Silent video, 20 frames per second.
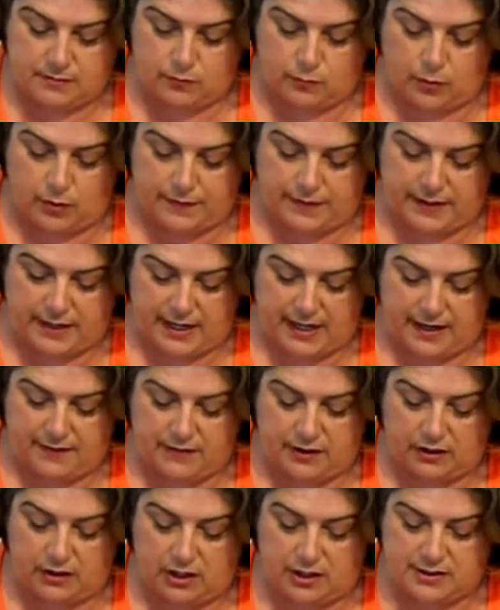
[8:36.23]
one that I have,
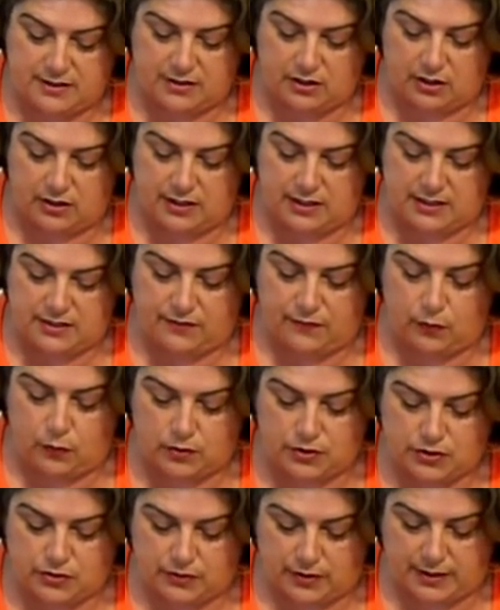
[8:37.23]
the Lost Art, has
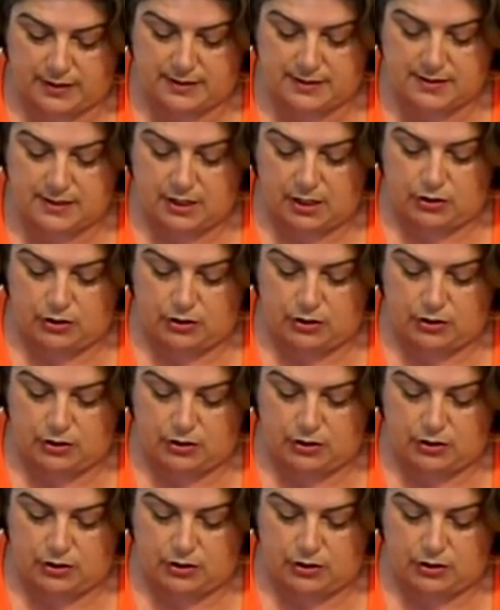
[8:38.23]
four strands.